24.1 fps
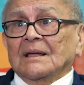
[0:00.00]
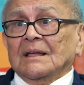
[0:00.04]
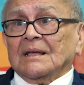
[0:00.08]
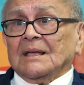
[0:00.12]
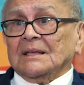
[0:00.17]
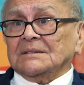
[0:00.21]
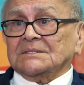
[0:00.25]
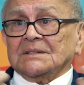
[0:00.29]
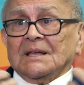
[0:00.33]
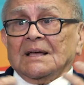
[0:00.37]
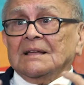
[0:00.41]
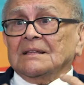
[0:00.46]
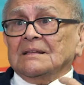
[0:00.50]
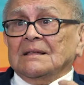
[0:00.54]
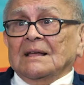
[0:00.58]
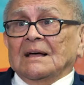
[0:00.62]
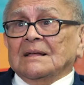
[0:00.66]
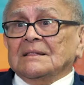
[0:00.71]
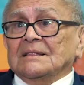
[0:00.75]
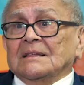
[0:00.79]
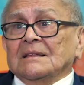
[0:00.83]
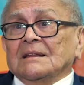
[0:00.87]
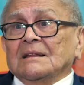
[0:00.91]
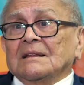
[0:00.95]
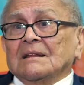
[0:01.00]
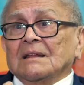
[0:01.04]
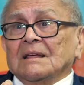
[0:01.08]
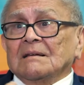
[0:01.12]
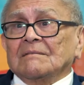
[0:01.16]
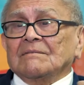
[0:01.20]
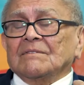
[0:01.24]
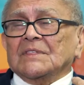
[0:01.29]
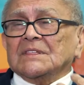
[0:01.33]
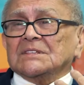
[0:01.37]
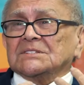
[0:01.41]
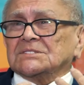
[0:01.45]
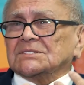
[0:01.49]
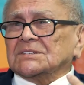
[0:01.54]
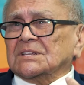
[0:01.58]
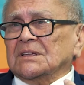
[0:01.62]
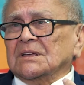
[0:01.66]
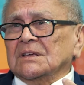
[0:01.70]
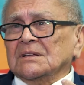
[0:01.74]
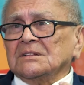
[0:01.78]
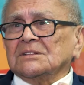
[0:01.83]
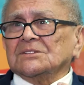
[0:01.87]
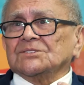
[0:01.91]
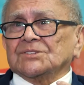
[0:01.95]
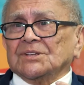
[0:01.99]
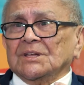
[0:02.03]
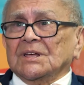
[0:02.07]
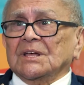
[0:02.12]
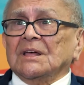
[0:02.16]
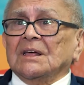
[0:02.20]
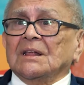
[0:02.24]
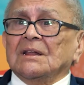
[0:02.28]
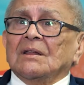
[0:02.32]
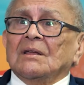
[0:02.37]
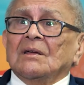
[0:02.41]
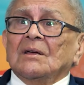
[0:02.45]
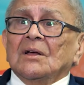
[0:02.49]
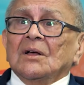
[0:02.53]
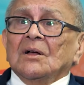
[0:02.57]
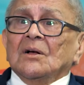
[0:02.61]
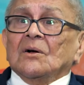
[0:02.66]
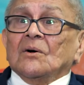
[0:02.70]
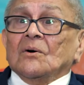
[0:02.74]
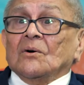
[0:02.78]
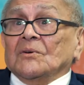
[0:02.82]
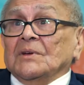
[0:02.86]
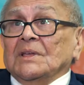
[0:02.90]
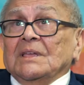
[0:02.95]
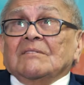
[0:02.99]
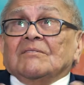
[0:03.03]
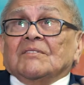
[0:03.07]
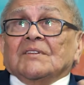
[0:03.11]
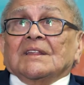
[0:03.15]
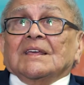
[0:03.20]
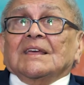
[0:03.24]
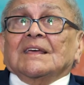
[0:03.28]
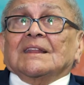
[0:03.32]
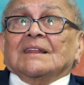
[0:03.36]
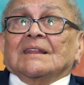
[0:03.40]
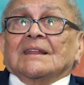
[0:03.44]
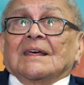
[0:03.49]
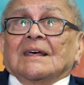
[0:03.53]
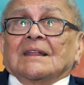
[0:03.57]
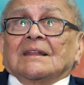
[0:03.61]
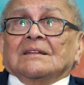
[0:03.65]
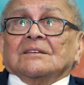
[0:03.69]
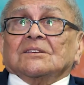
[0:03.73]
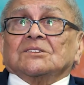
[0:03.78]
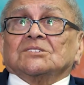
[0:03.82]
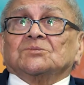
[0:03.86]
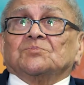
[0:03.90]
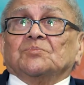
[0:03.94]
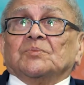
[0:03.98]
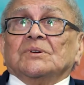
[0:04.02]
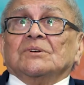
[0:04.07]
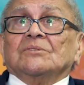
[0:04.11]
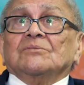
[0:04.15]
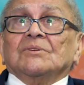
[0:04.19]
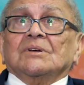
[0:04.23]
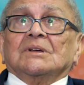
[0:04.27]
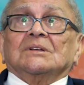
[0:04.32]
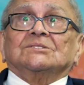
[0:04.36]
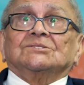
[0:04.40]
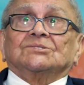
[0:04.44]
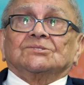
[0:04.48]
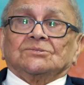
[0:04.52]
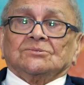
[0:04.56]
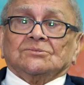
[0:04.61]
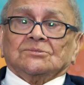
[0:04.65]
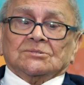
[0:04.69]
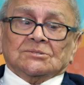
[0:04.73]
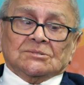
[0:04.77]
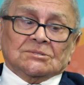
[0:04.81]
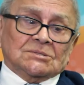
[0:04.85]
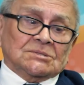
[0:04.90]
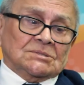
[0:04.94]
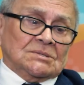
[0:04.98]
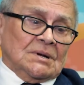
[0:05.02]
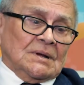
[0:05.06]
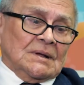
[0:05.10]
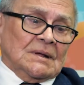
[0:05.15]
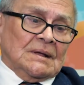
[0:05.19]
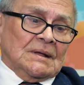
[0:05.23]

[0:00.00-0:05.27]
because I didn't have the skill set or even an experience or